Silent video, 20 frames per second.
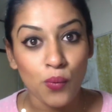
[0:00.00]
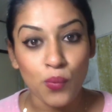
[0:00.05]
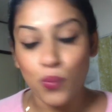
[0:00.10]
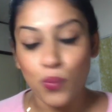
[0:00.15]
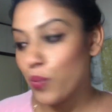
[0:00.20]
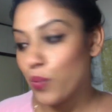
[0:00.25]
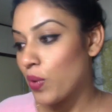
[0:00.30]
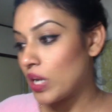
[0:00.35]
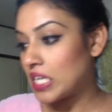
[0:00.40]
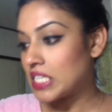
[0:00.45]

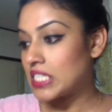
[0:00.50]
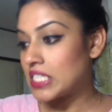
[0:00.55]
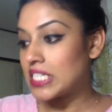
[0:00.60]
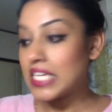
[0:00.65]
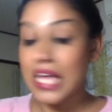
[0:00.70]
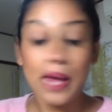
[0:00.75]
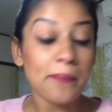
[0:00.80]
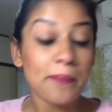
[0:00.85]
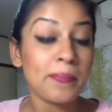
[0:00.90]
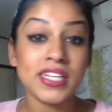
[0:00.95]
what
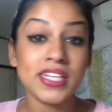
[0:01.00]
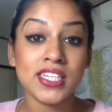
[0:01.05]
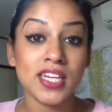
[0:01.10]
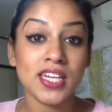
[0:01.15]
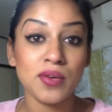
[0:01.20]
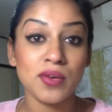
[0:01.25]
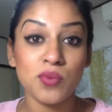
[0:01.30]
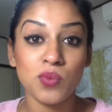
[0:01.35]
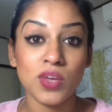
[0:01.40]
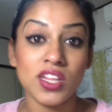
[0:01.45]
can be
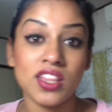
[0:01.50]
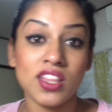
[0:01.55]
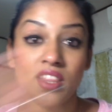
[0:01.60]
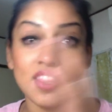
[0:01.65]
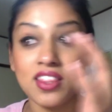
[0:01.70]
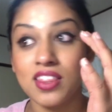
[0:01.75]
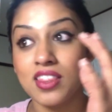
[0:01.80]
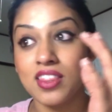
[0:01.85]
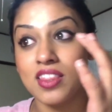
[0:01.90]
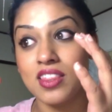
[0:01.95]
done
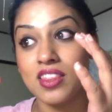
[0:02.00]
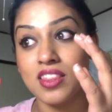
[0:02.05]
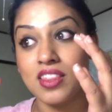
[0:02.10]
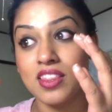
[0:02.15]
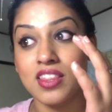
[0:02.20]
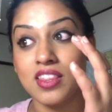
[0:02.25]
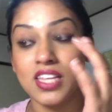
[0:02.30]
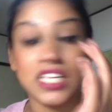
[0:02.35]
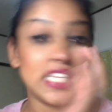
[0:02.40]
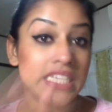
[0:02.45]
with
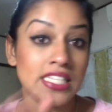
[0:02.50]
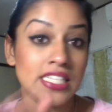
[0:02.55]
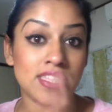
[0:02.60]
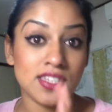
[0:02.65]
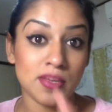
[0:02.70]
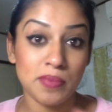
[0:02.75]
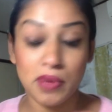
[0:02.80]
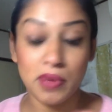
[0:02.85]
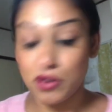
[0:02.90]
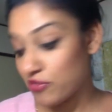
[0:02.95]
the least
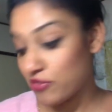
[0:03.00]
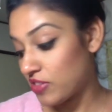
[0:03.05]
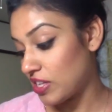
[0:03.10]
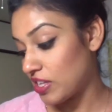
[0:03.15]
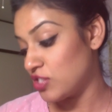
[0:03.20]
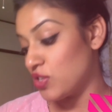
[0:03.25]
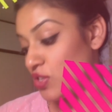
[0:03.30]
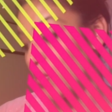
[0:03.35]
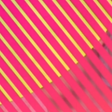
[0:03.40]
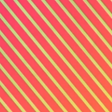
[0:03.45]
amount of
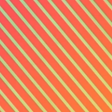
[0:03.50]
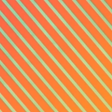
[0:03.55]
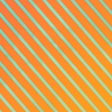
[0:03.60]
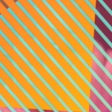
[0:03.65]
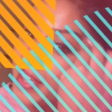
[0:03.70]
things you have.